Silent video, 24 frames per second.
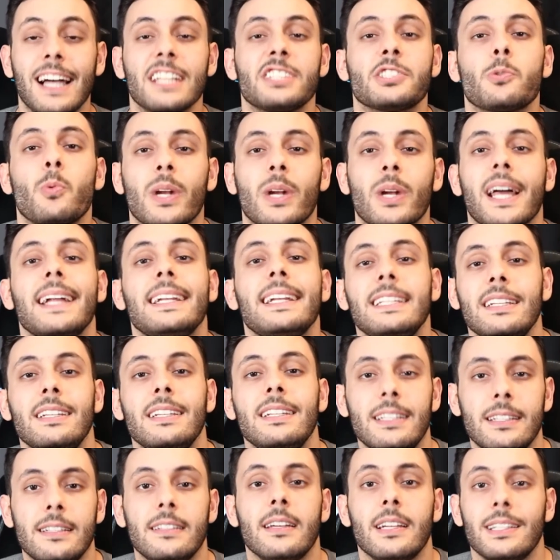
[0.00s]
what I needed
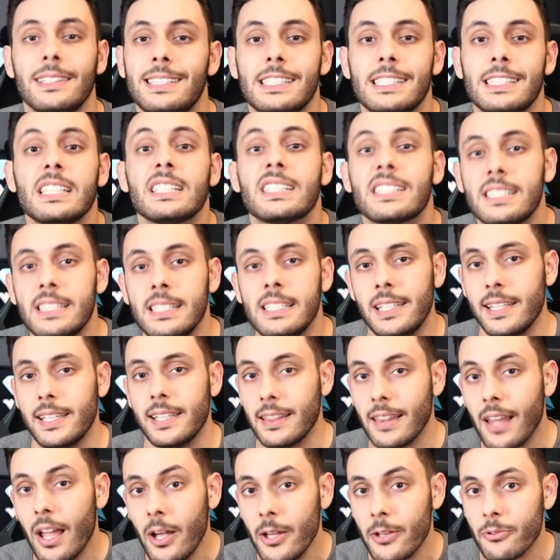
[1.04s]
to succeed in
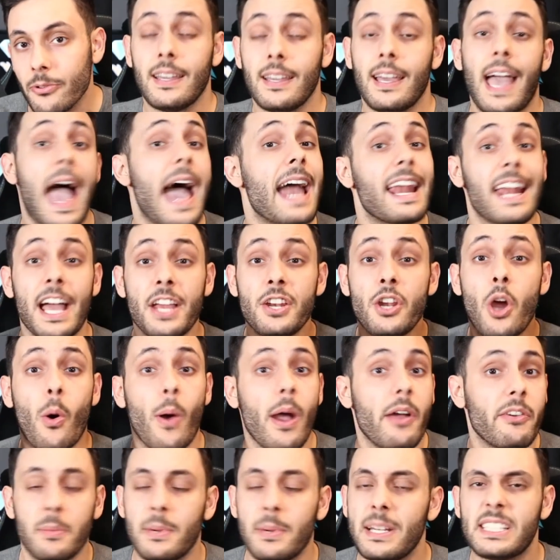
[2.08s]
life. And I know
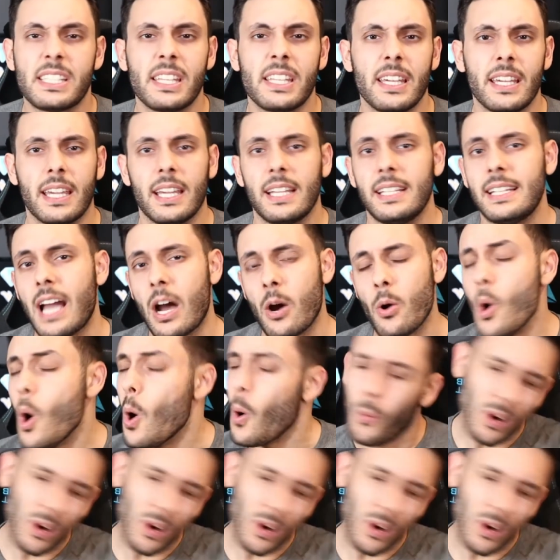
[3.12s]
everybody's thinking now, well,